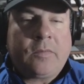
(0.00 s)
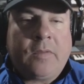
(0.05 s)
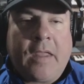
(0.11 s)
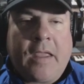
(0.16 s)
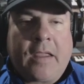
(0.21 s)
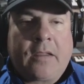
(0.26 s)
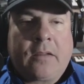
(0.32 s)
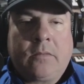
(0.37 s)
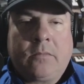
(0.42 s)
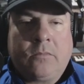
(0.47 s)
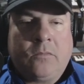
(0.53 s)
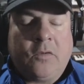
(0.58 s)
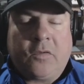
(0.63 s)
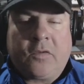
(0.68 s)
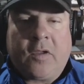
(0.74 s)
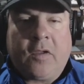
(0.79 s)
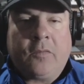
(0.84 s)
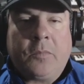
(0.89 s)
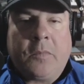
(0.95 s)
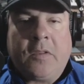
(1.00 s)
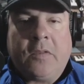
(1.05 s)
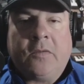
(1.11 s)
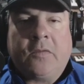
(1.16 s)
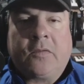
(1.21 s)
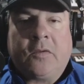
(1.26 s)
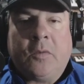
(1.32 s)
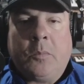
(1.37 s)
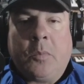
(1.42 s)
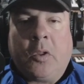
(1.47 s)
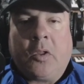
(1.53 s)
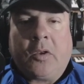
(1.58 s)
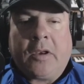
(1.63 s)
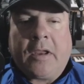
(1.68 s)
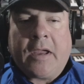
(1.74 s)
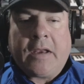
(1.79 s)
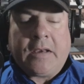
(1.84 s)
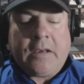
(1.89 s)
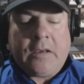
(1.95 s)
That just gives me the
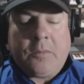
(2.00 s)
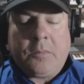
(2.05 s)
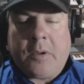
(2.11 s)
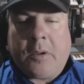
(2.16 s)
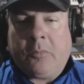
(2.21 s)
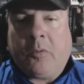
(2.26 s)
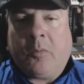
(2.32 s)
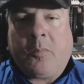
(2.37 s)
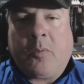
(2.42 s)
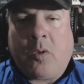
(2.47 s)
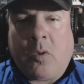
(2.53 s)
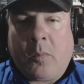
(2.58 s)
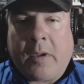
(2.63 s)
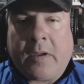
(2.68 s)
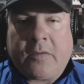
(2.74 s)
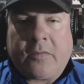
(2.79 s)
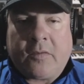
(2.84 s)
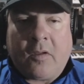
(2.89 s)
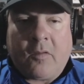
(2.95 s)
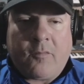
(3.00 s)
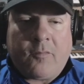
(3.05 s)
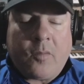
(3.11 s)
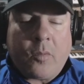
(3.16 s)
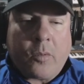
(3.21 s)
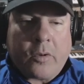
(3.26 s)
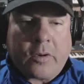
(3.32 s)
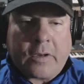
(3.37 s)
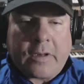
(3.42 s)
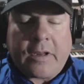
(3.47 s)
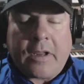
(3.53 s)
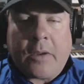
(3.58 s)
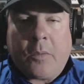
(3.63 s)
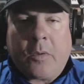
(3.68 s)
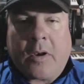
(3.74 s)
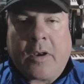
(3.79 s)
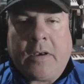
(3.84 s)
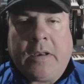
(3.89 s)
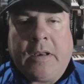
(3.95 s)
stability I need to be able to pull myself forward and get
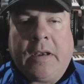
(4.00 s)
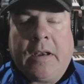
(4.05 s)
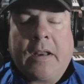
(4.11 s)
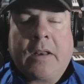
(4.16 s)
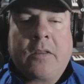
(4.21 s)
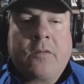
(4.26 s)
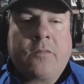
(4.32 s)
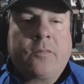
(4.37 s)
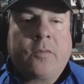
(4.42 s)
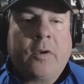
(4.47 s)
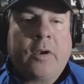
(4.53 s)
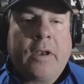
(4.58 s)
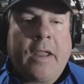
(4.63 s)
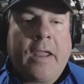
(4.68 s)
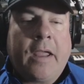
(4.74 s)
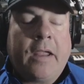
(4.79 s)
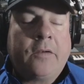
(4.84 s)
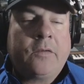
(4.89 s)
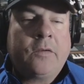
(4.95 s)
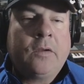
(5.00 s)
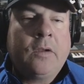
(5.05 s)
what I need out of the front hatch.